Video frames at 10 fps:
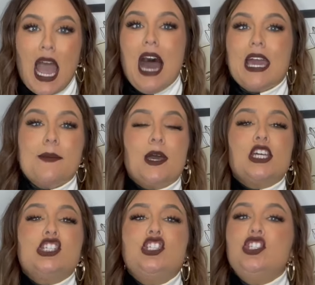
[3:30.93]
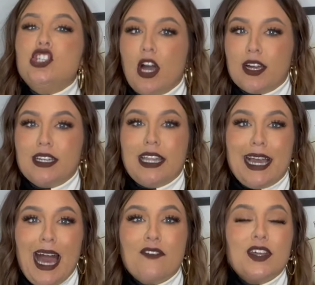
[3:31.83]
I am shook.
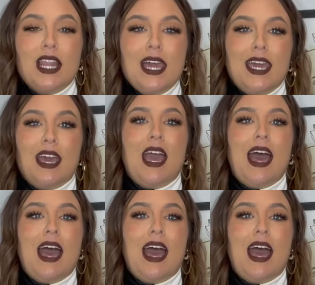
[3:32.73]
Like, I feel like